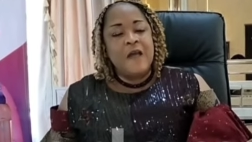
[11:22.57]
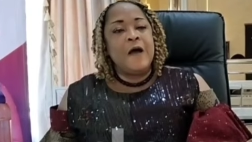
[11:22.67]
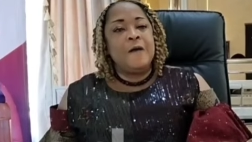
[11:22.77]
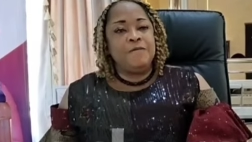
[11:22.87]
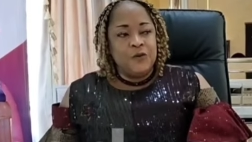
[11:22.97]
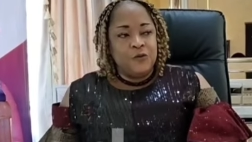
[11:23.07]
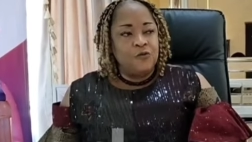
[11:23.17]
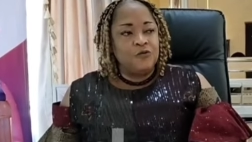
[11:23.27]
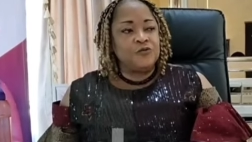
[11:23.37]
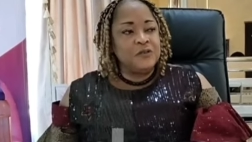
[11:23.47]
Yeah, the
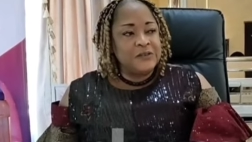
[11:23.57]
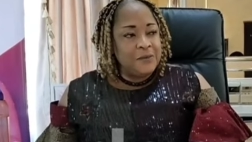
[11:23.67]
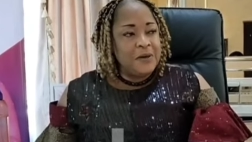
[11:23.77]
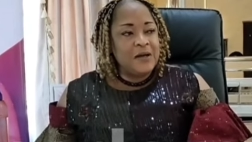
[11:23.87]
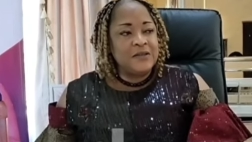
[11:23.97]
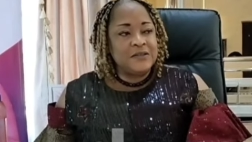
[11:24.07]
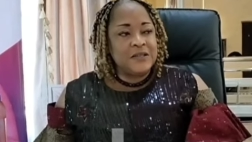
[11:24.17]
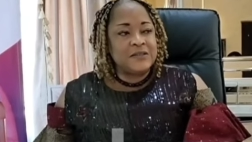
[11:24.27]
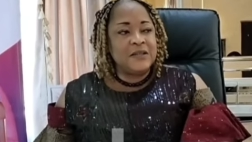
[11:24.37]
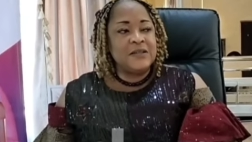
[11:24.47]
control tower, His
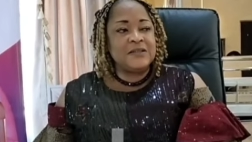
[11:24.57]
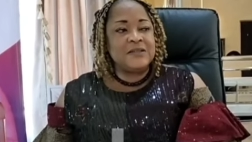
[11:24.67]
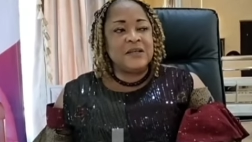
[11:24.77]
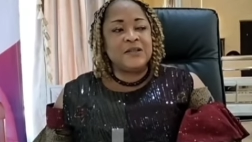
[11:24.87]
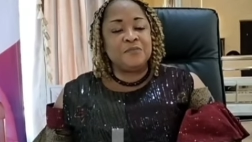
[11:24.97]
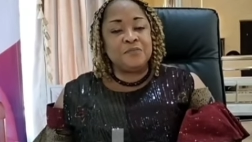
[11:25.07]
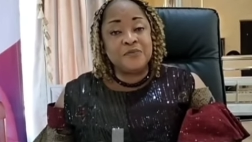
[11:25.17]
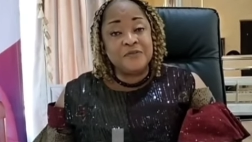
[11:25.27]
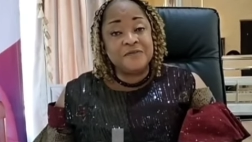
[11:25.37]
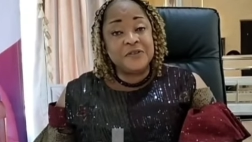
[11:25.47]
Excellency has
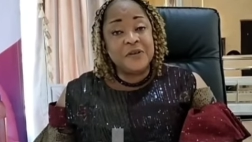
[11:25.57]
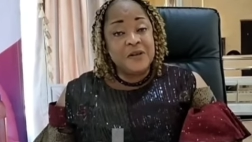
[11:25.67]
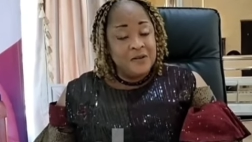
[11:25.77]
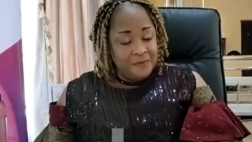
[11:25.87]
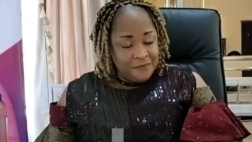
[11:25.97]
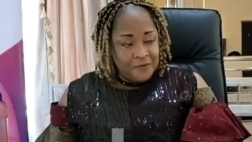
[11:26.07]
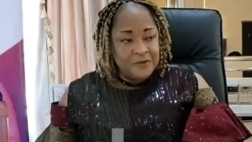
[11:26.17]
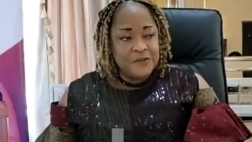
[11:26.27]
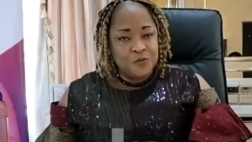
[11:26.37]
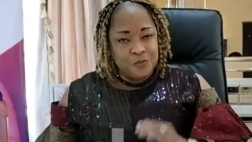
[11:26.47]
approved for
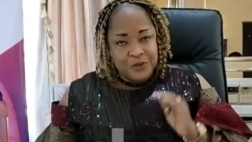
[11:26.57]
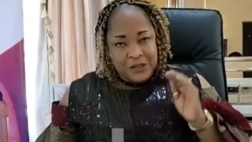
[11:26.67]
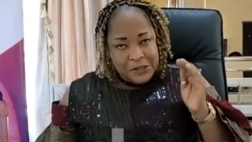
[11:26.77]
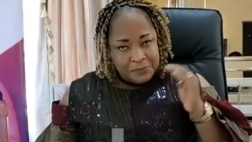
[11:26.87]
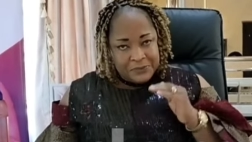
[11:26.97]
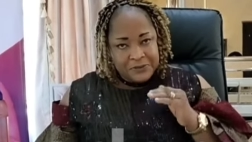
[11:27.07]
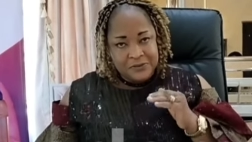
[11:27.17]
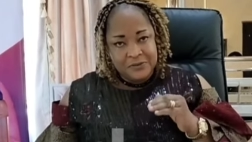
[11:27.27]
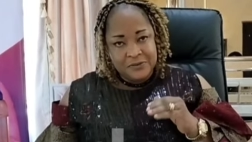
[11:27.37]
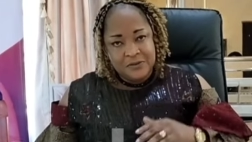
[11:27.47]
it to be capped.
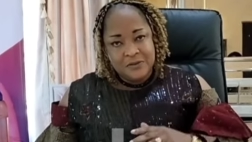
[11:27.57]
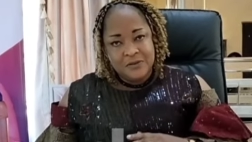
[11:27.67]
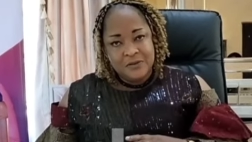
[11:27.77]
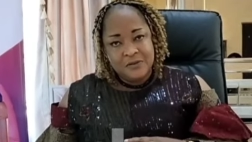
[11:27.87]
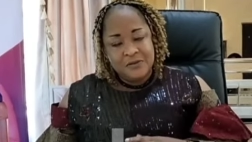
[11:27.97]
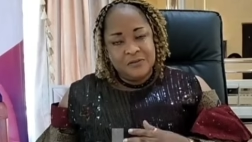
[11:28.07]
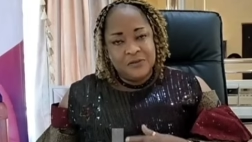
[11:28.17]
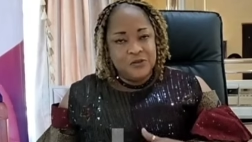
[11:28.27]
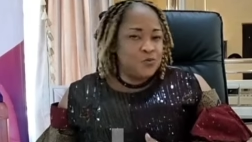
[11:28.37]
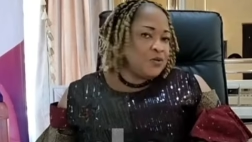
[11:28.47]

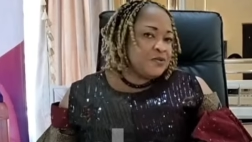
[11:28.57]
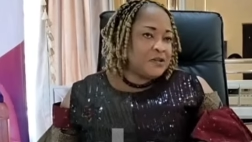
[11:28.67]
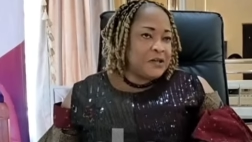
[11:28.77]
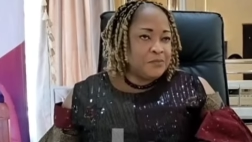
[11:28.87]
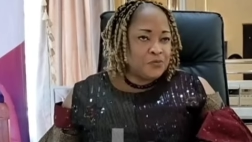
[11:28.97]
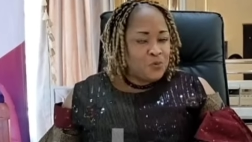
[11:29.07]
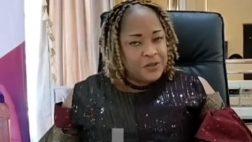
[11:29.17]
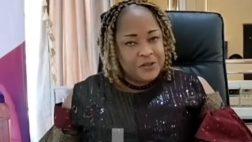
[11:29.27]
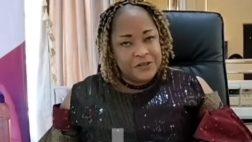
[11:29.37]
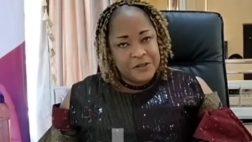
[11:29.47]
Okay. It wasn't capped
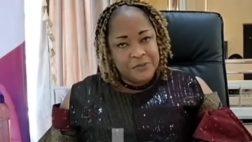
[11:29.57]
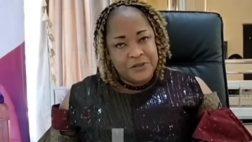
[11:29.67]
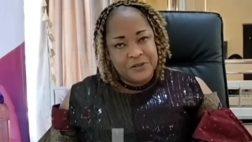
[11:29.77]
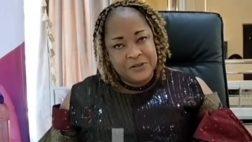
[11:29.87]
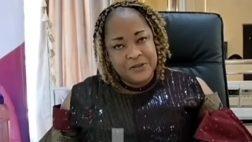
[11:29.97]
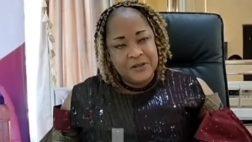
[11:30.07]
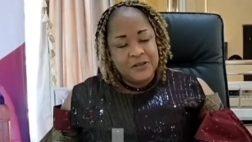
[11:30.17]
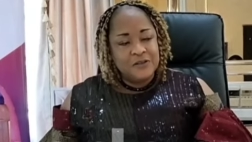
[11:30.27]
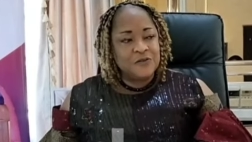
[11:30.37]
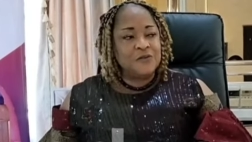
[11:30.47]
when he came in.
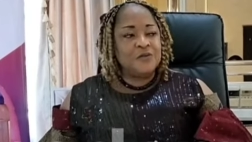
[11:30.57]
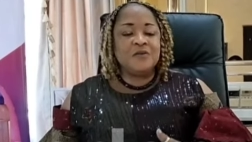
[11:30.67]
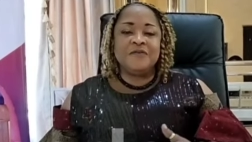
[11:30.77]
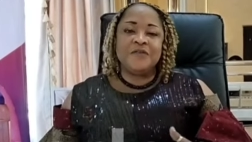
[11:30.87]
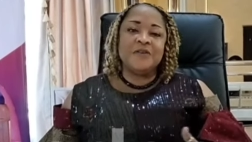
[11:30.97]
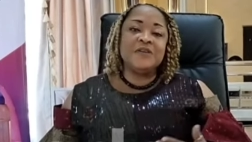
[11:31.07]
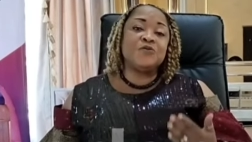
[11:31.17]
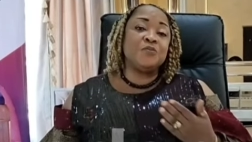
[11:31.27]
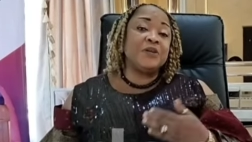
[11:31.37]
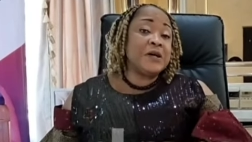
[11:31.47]
So okay. For it to
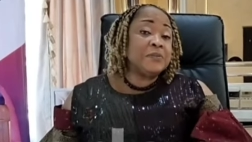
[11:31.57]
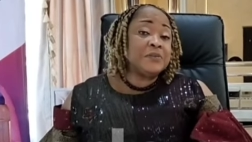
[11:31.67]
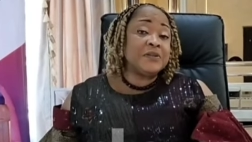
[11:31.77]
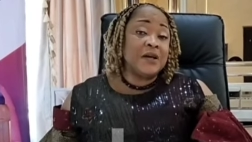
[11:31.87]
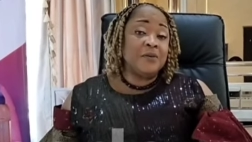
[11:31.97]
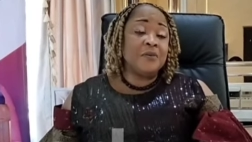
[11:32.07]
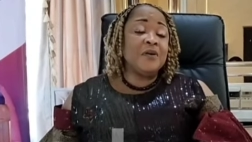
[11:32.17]
be capped now.